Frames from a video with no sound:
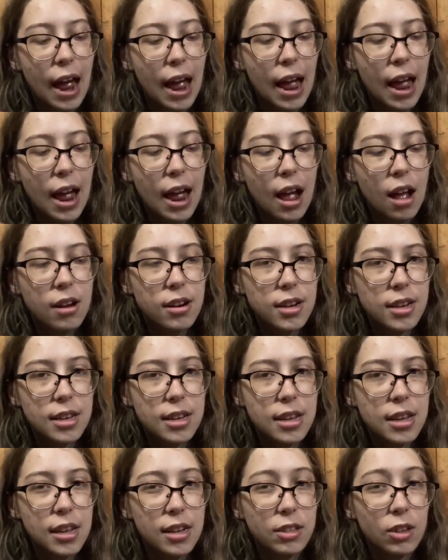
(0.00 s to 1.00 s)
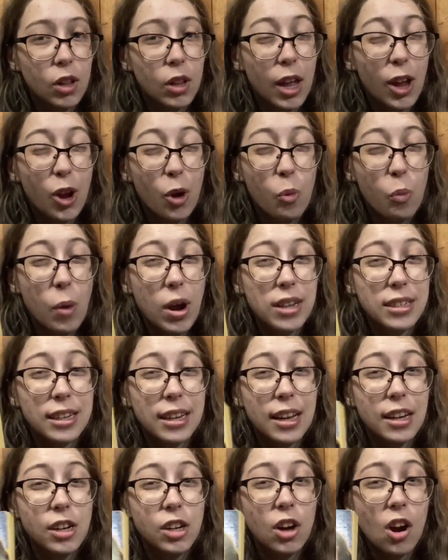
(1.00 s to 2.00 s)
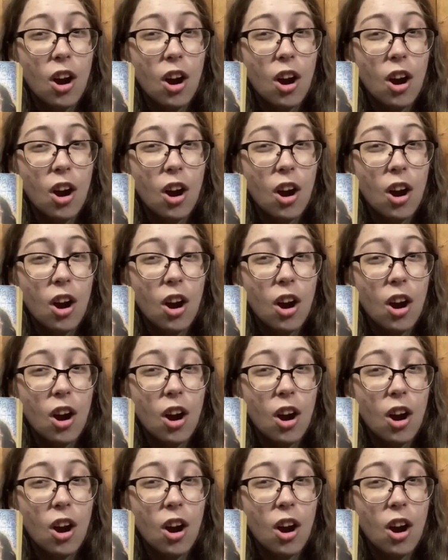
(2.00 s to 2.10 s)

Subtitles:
And he's all like, wait a second, you're